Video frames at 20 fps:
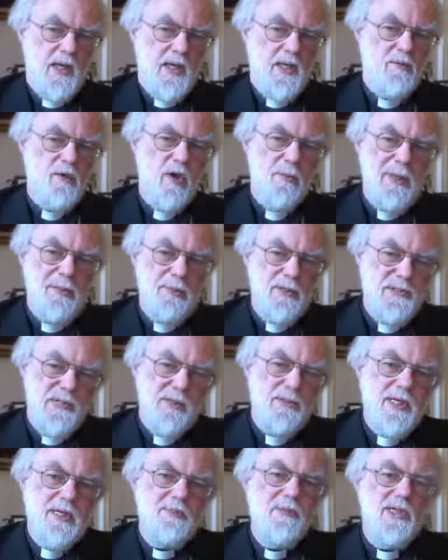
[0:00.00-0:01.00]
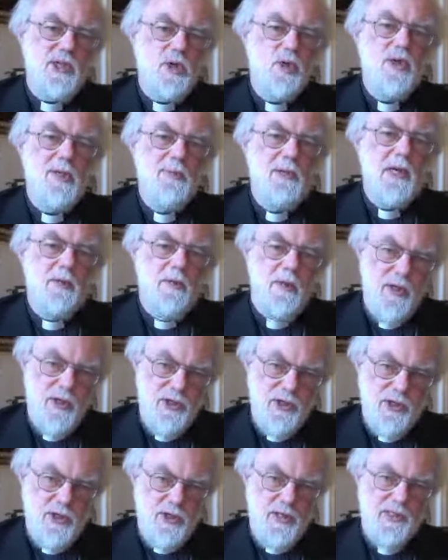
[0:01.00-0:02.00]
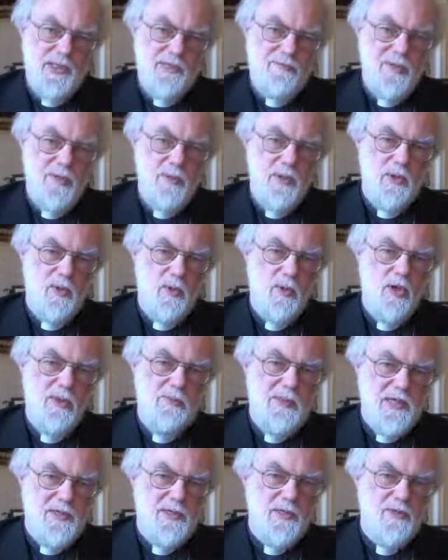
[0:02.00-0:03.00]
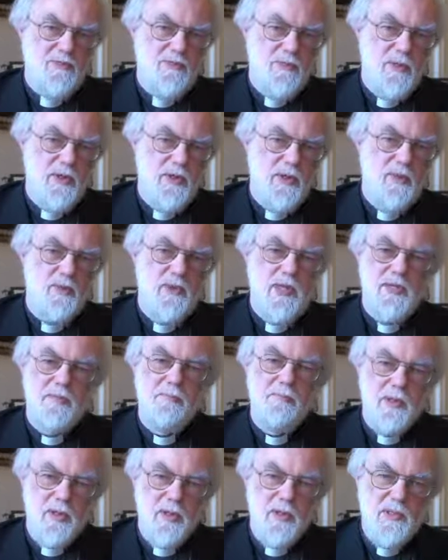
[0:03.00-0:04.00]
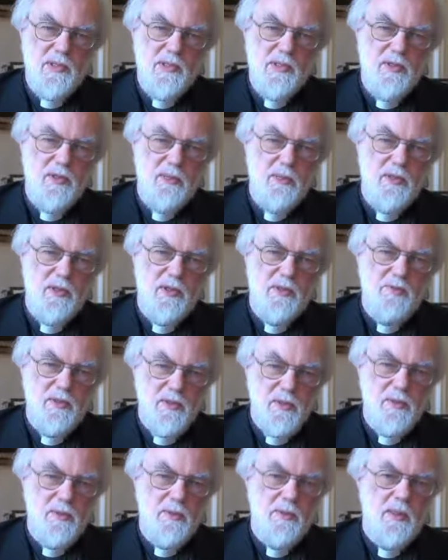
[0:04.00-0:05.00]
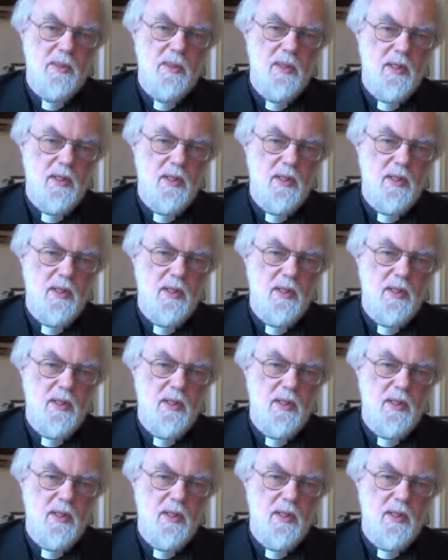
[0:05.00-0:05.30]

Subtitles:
You know, people sometimes talk about religion as if it were all a matter of what you read in books and what you do.